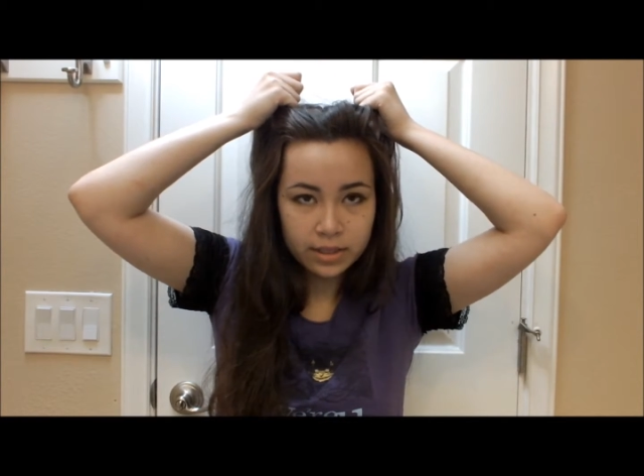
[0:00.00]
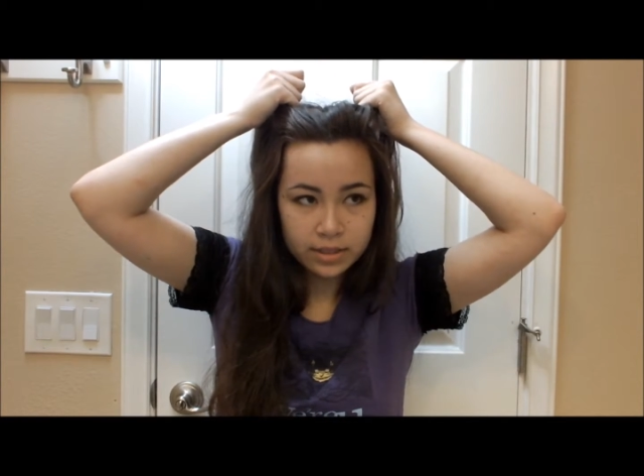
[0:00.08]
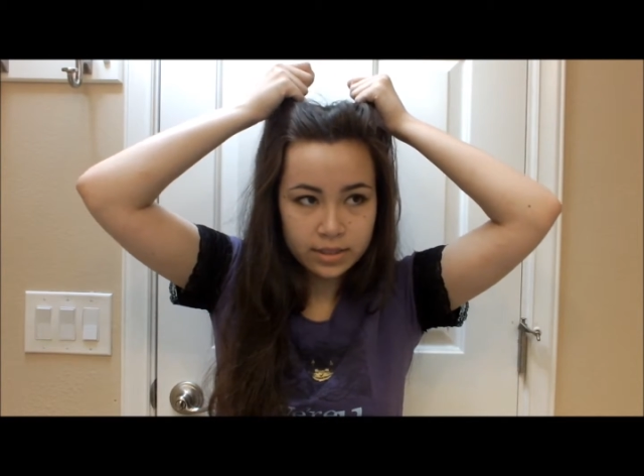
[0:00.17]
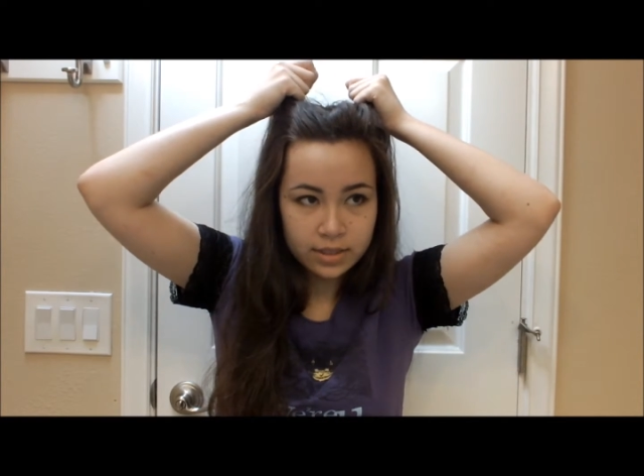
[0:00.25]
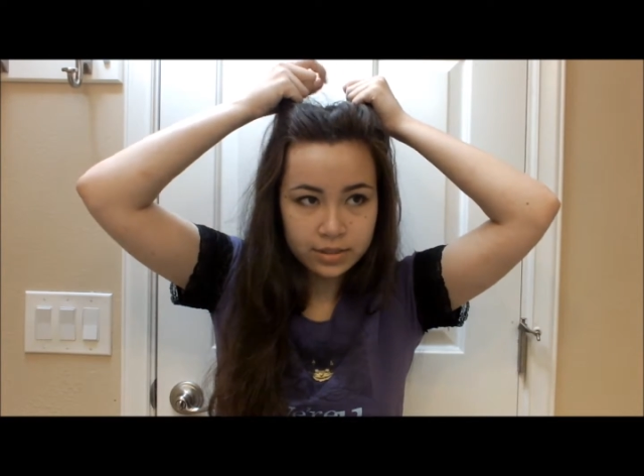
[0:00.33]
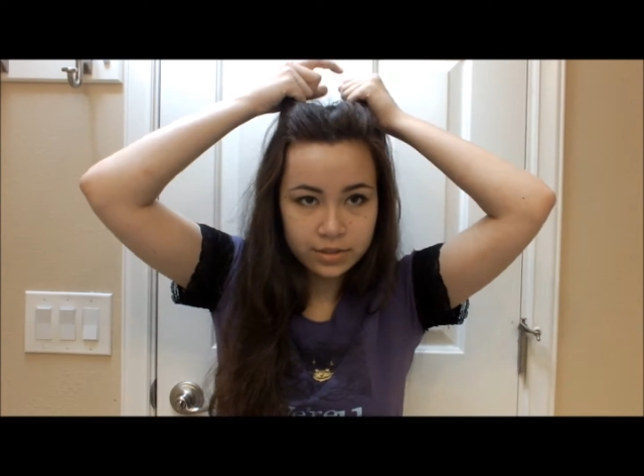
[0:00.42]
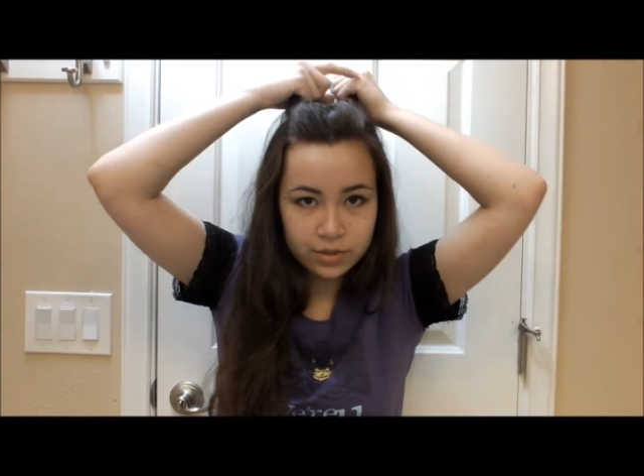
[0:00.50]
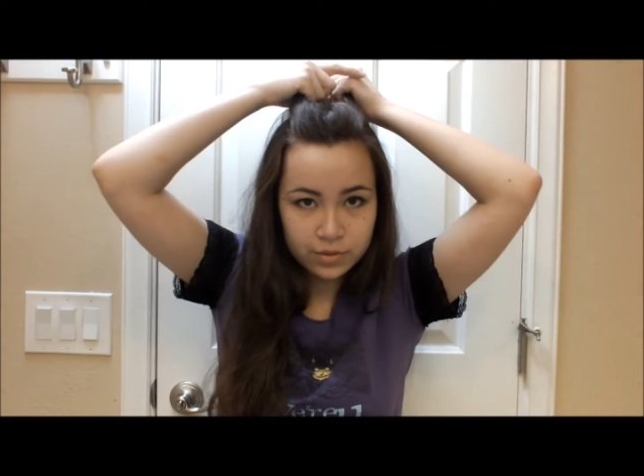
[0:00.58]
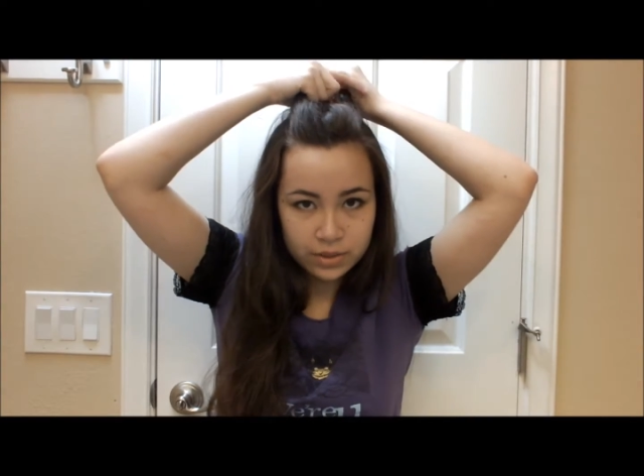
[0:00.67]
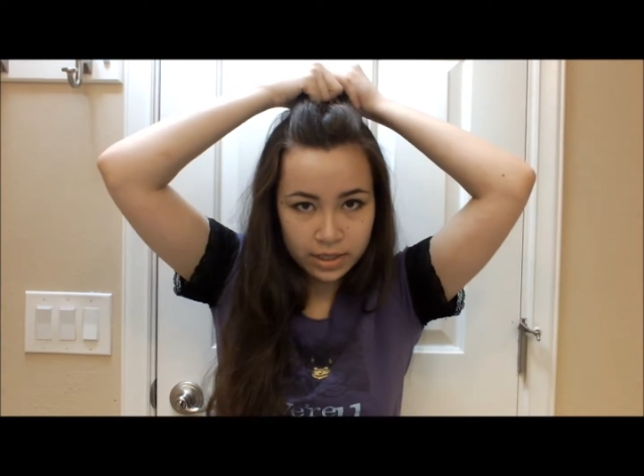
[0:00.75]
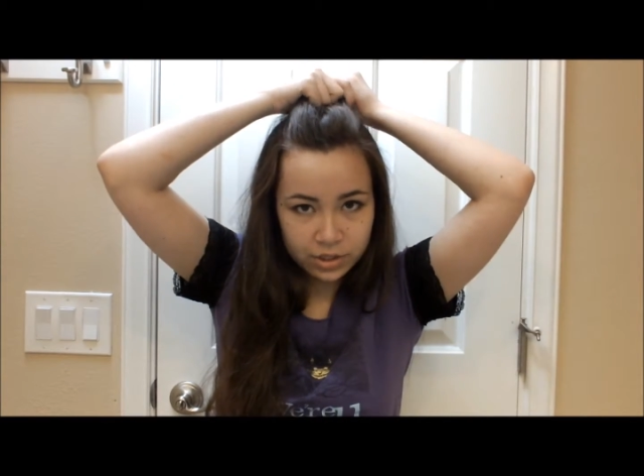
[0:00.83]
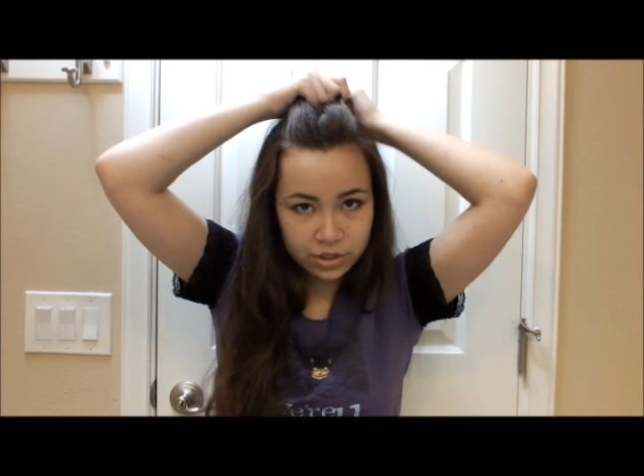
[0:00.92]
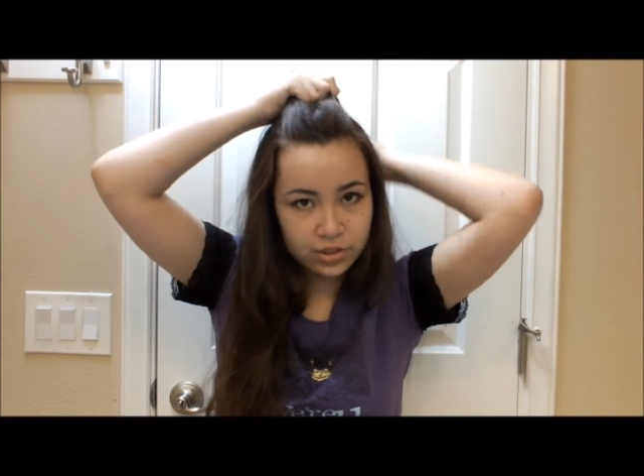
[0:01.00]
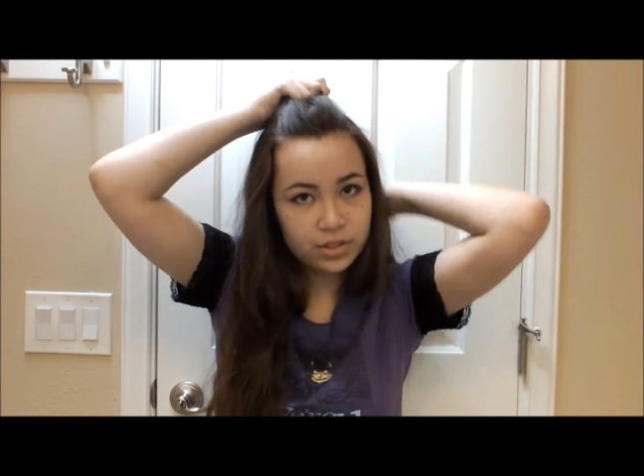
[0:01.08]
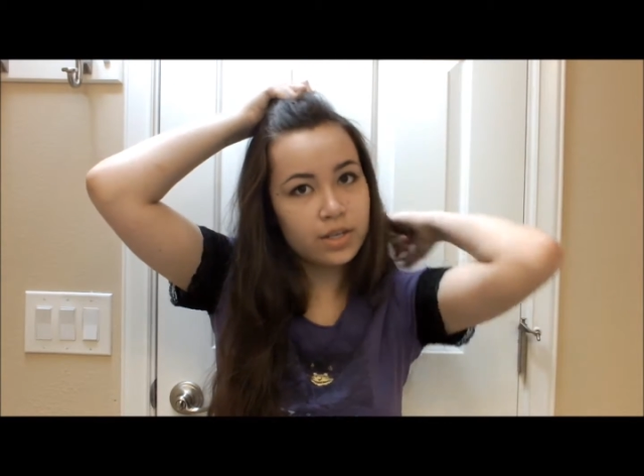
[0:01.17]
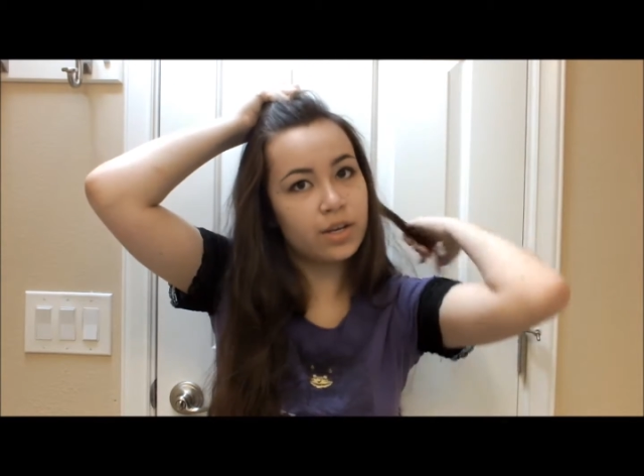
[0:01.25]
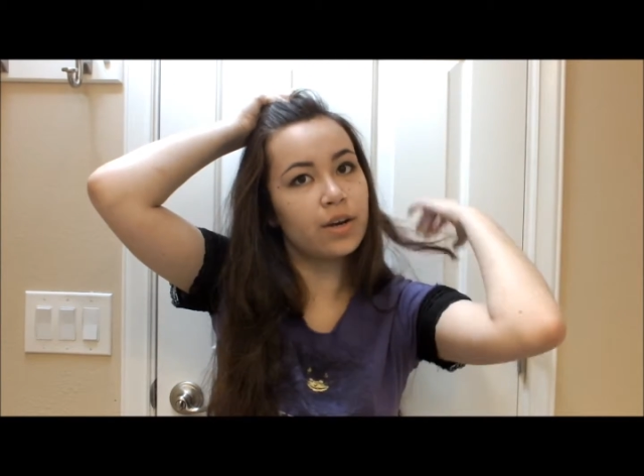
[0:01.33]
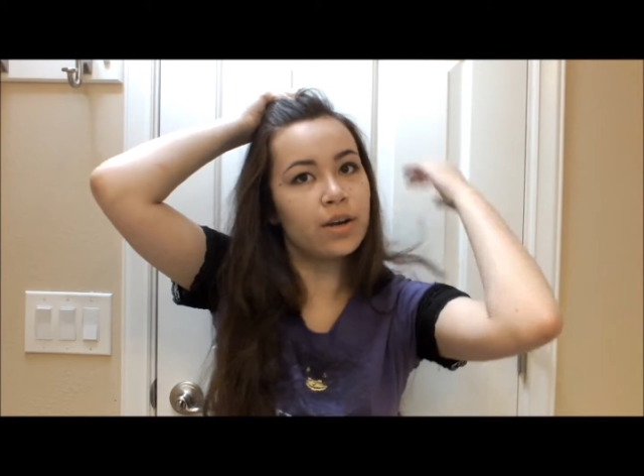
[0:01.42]
into these two sections
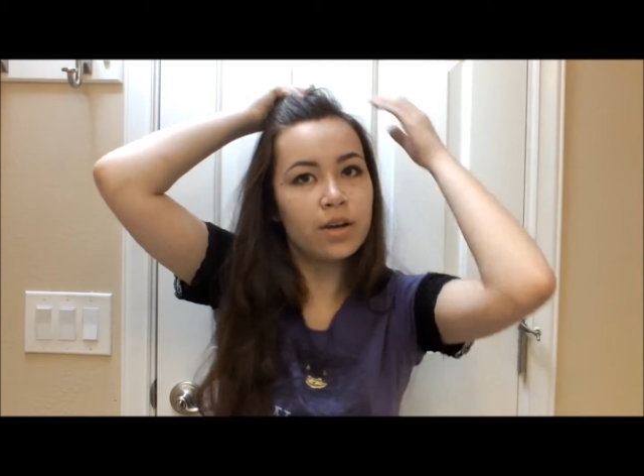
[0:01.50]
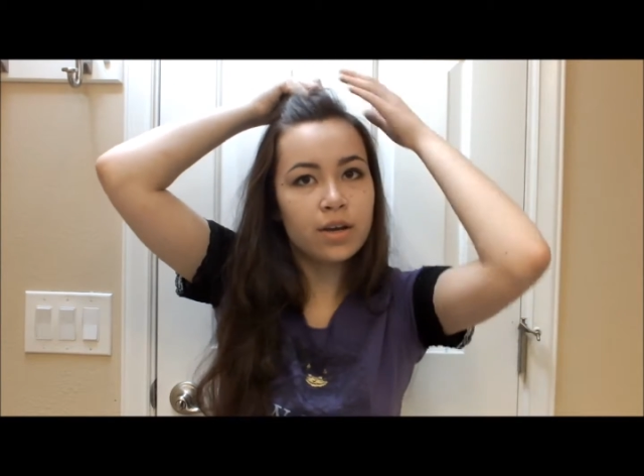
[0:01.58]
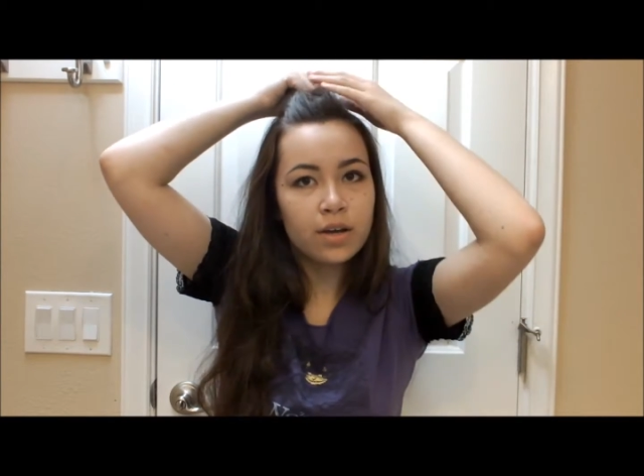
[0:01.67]
here.